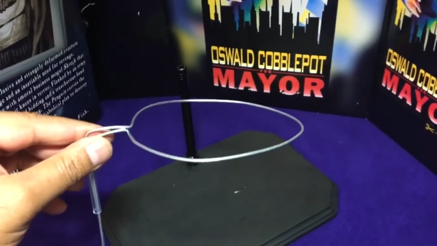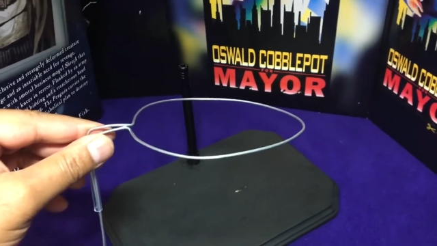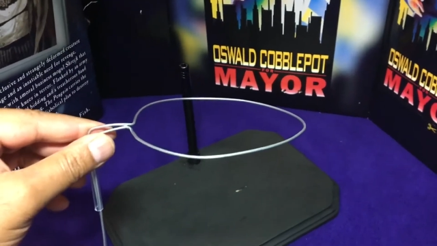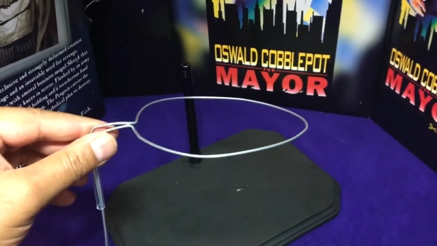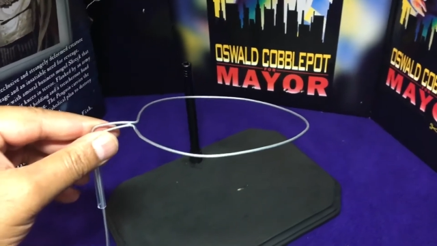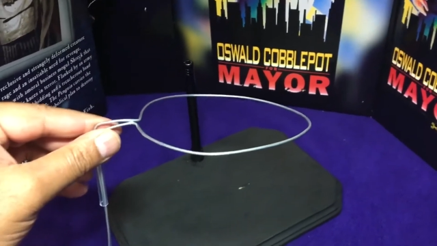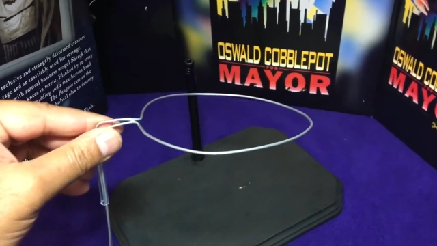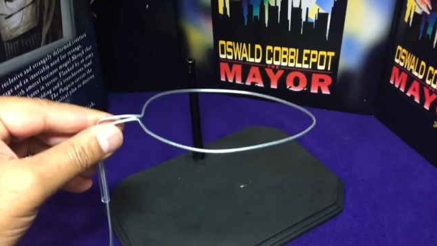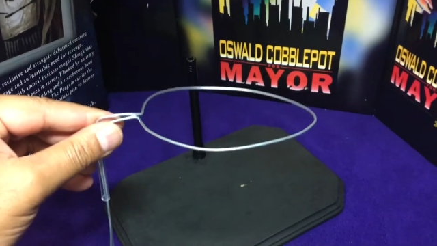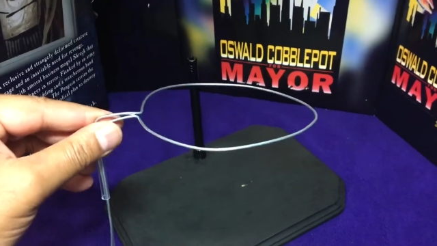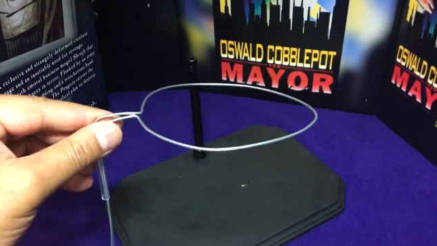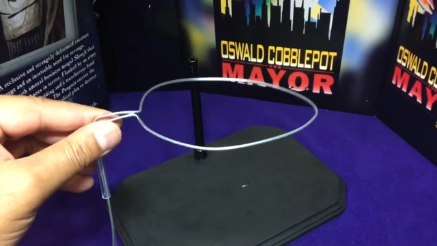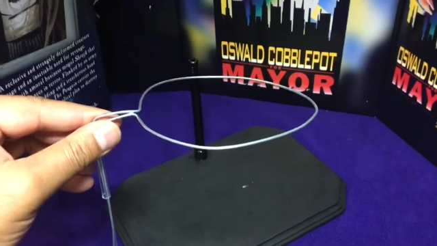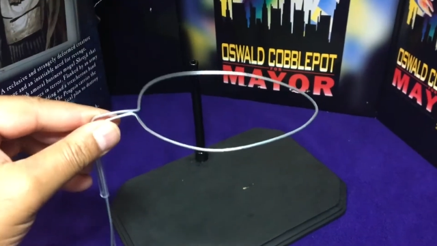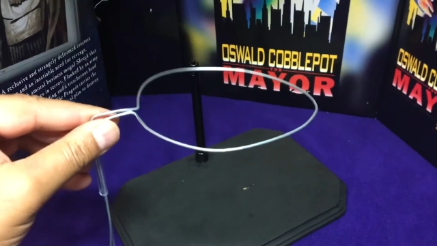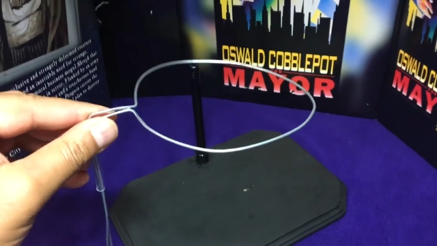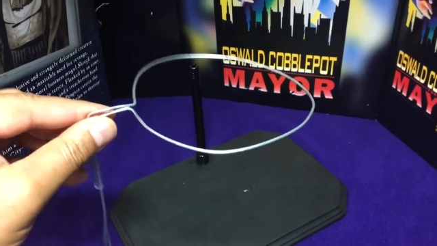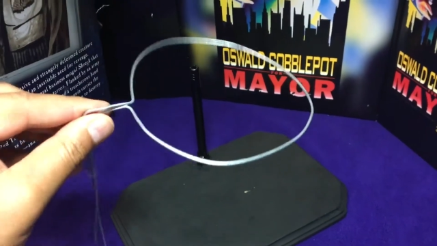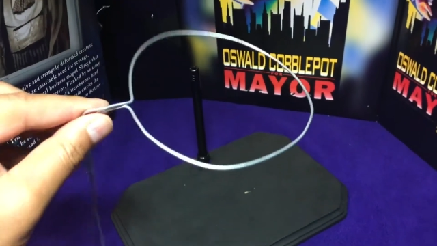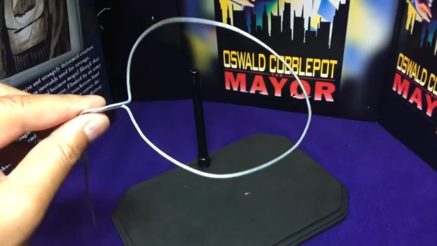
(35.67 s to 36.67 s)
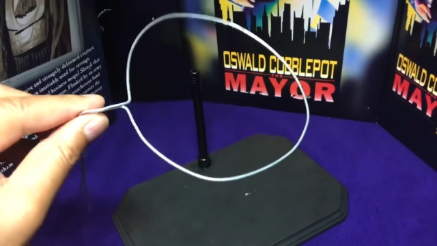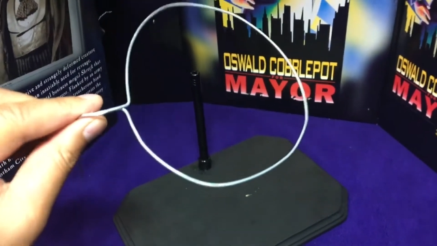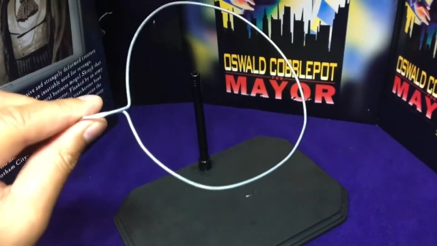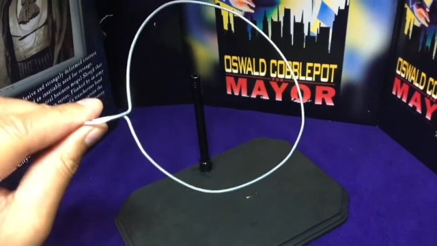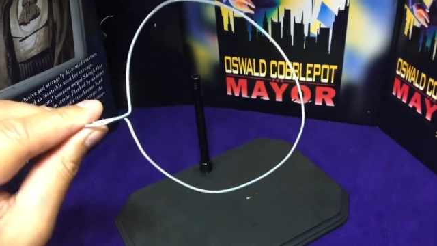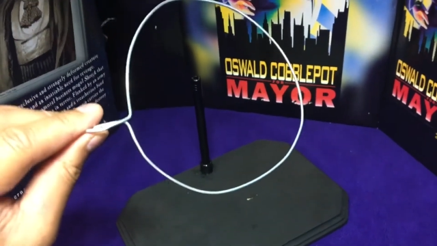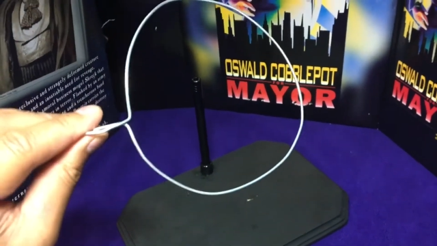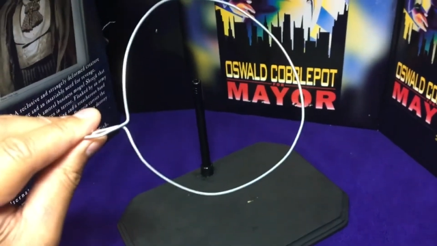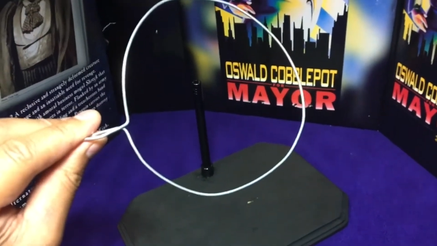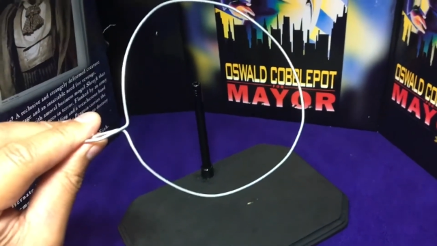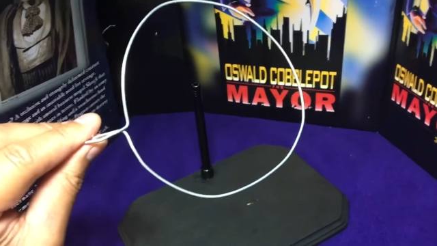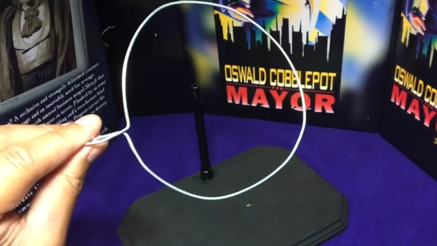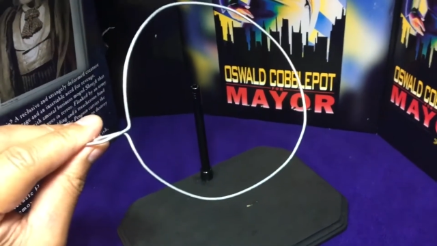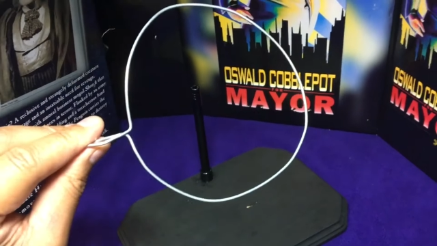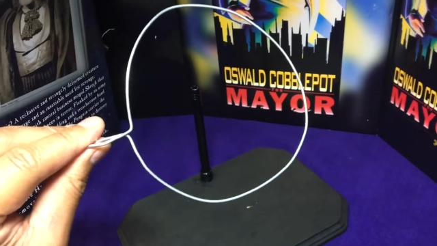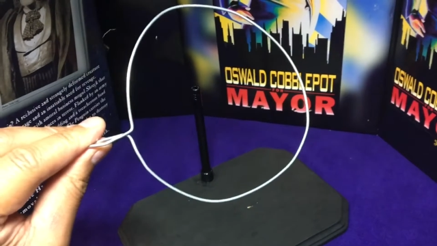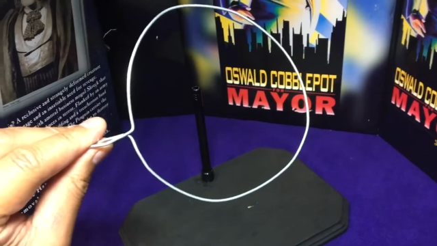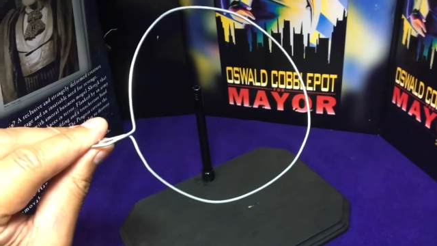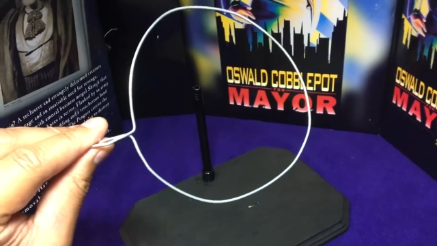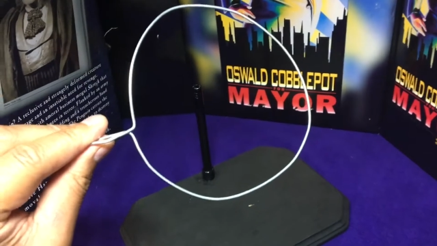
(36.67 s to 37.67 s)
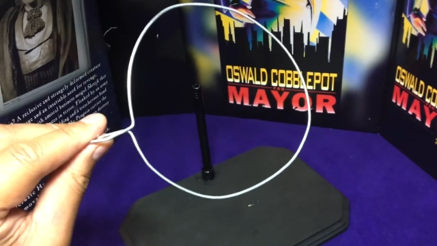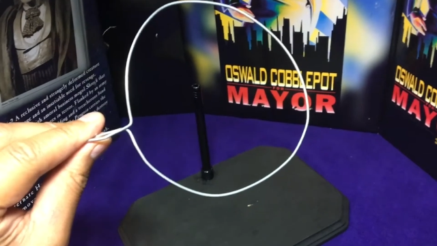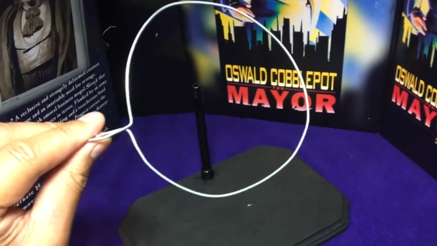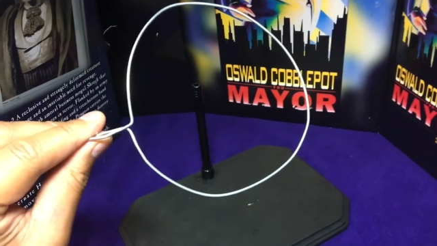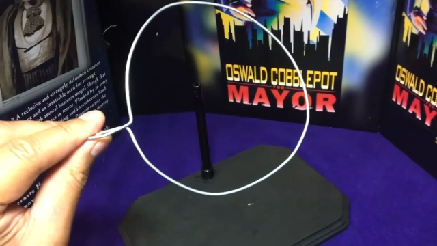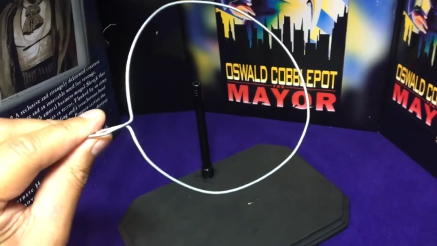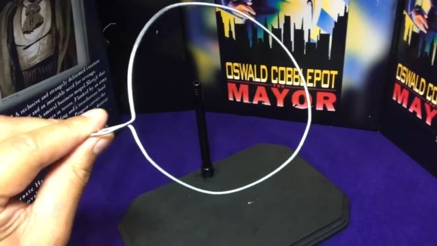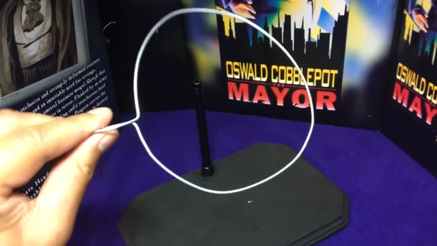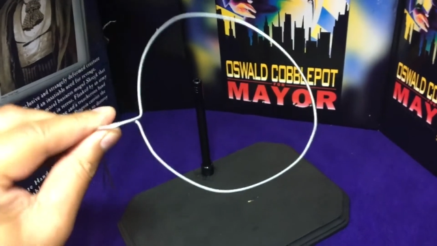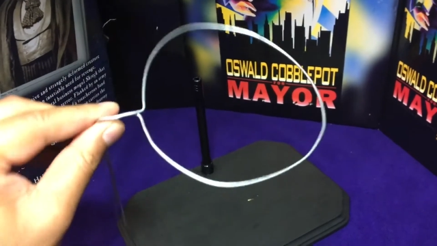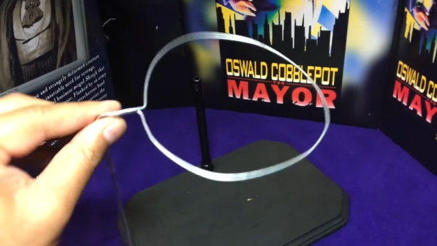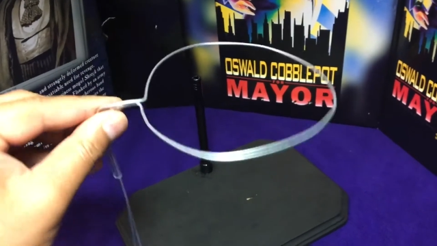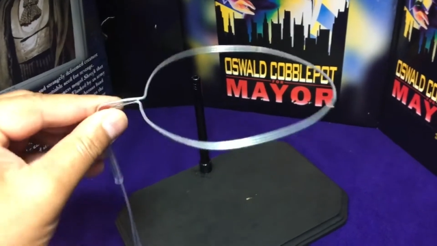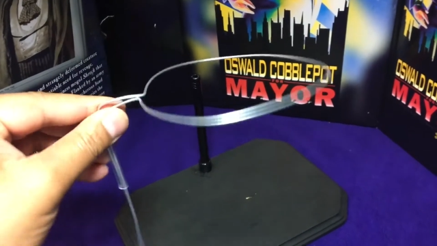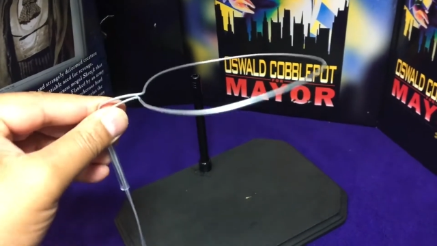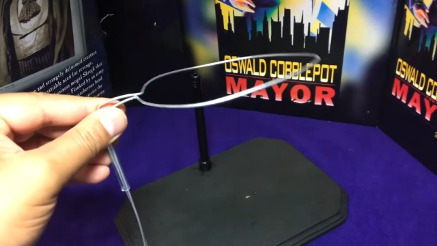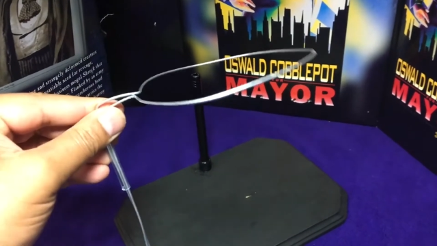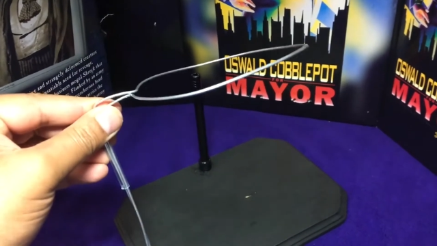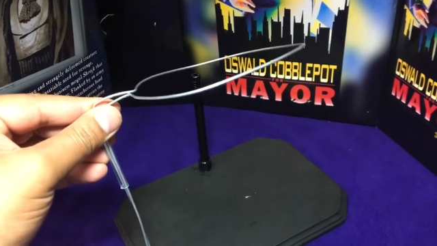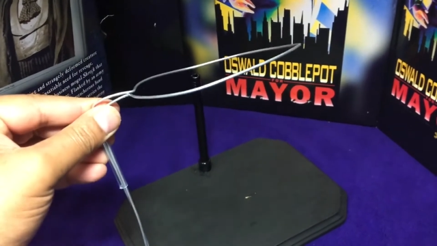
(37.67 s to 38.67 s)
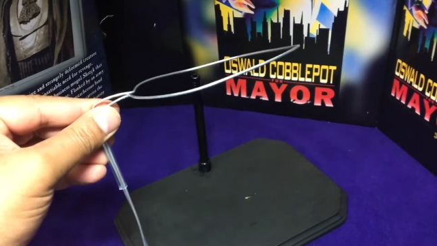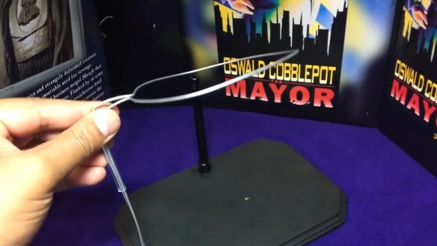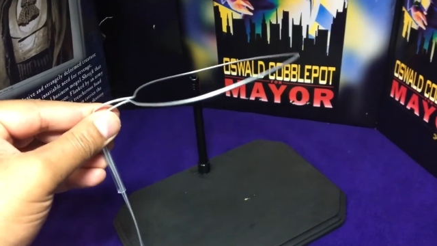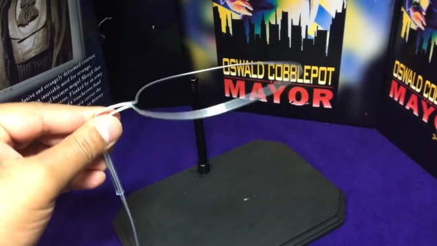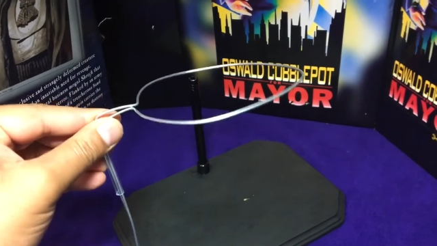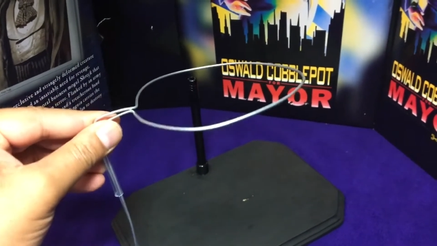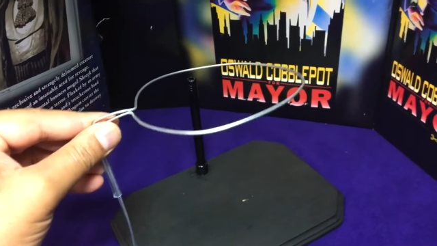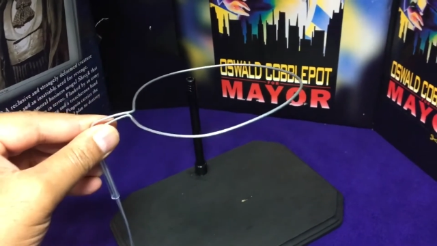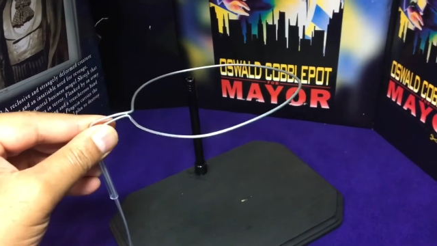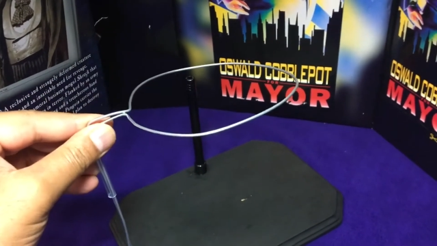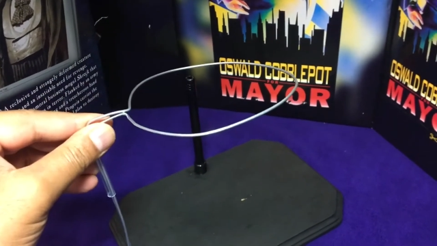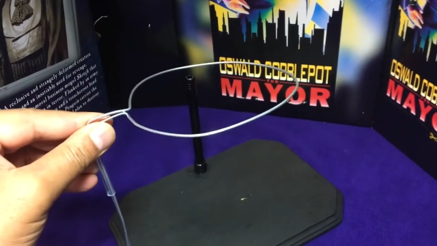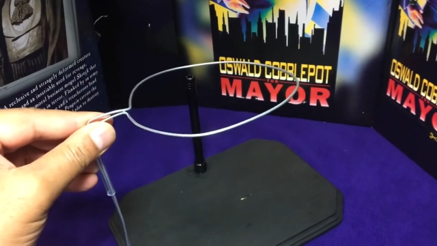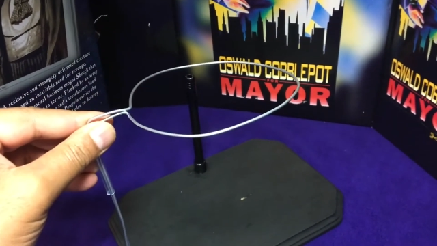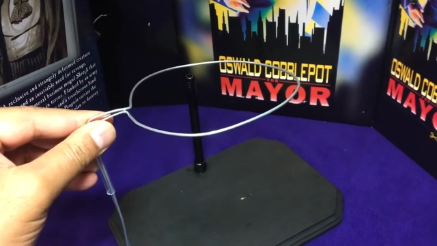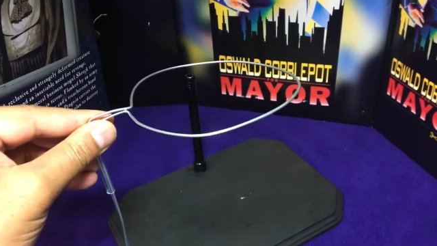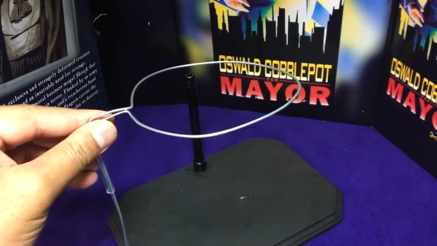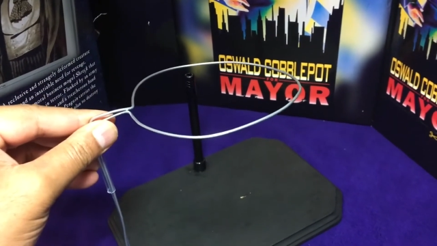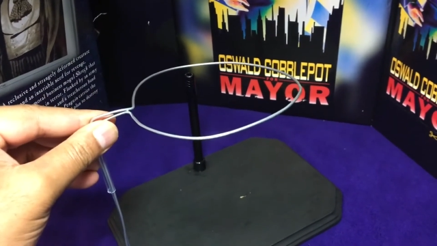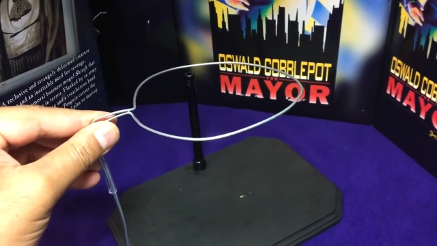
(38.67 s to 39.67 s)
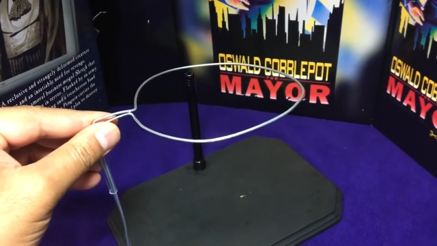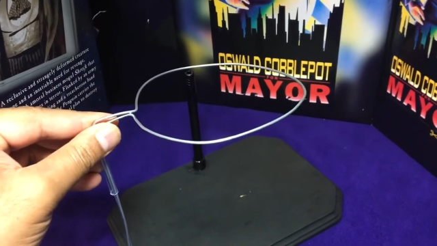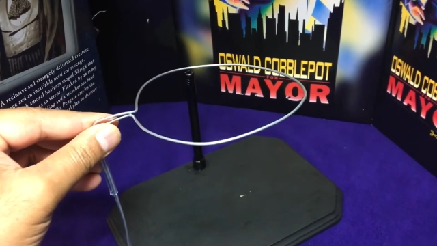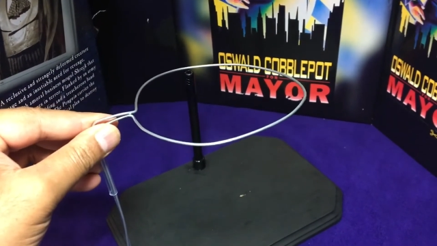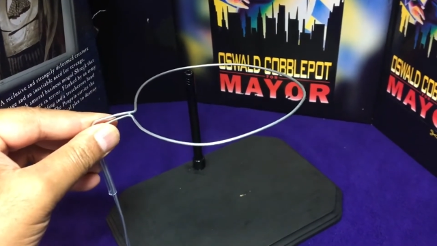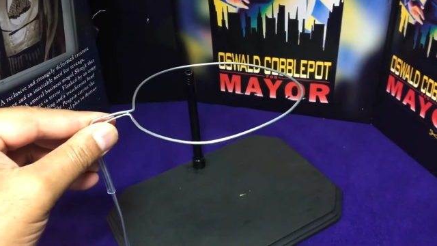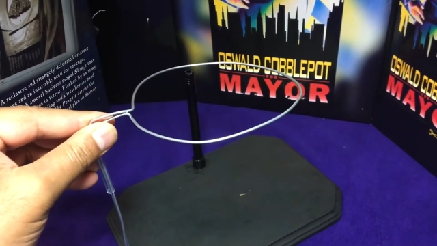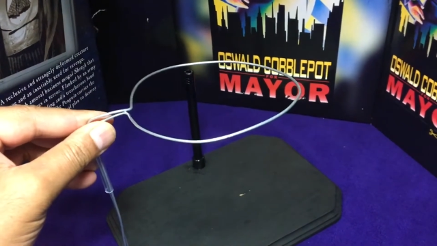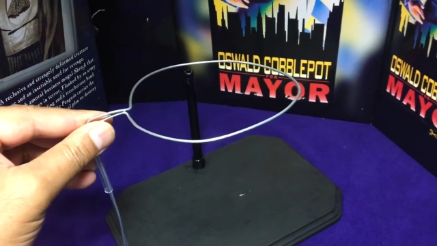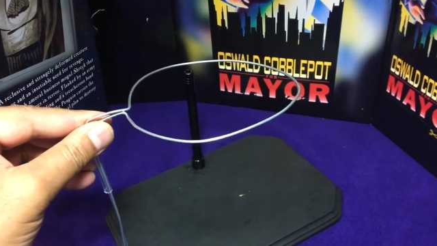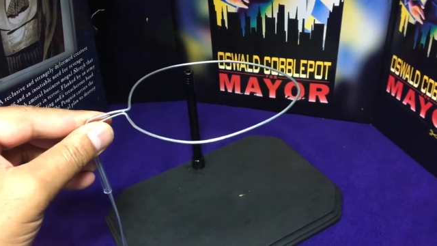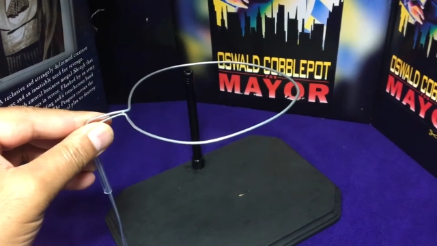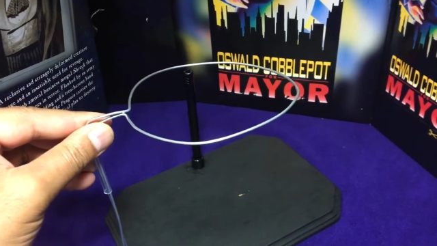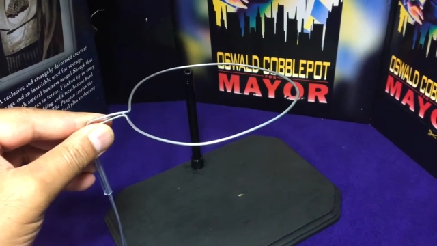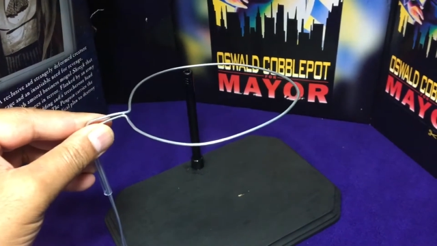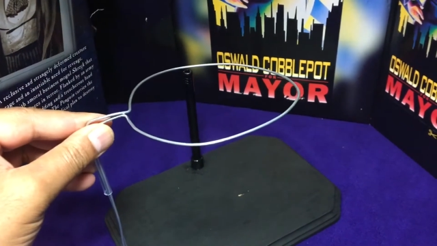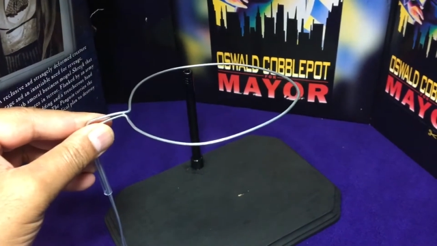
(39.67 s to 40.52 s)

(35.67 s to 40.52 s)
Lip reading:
Nobody's mouth can be seen.